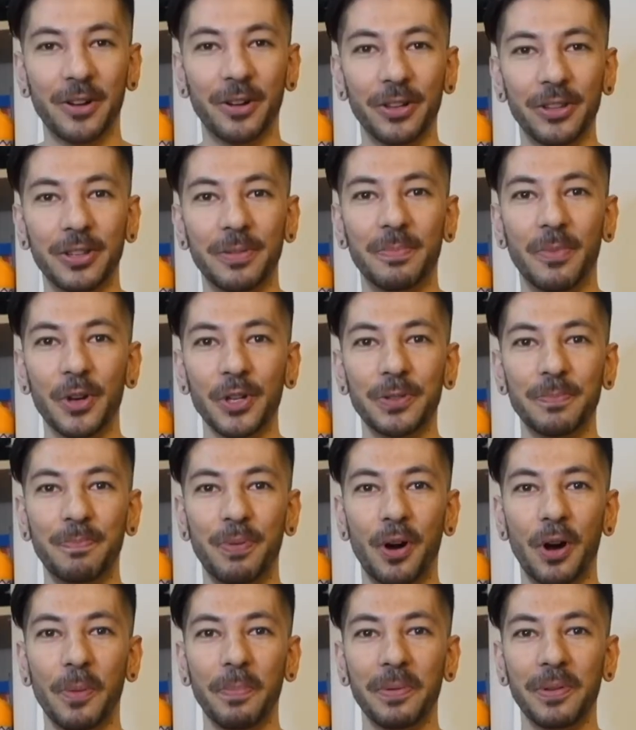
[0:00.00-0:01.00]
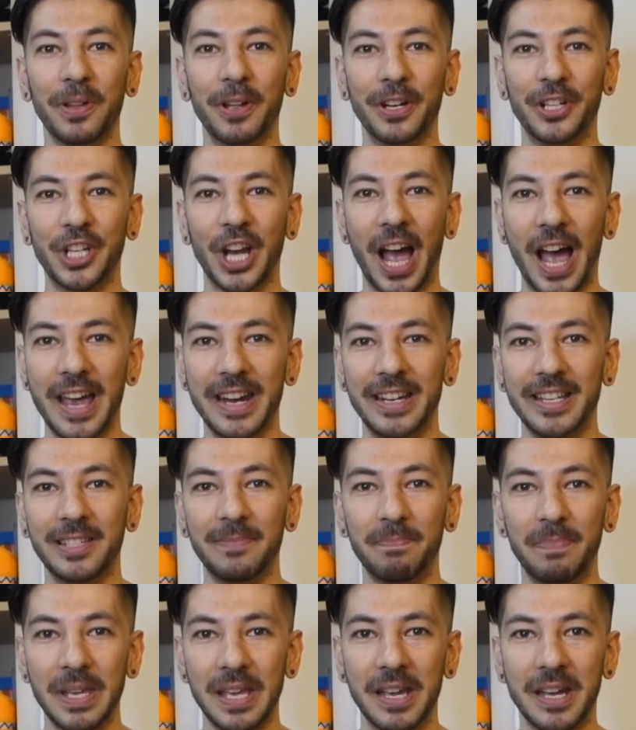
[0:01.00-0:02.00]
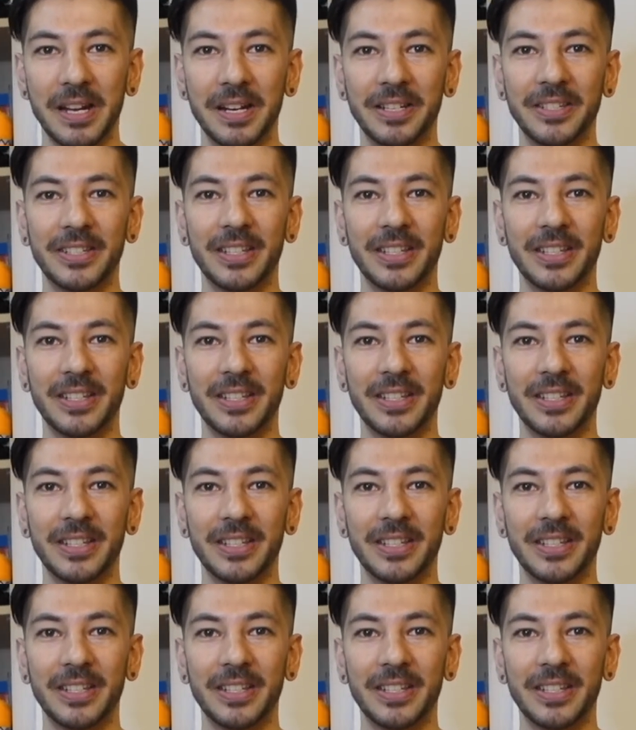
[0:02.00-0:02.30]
the most popular Chinese beers.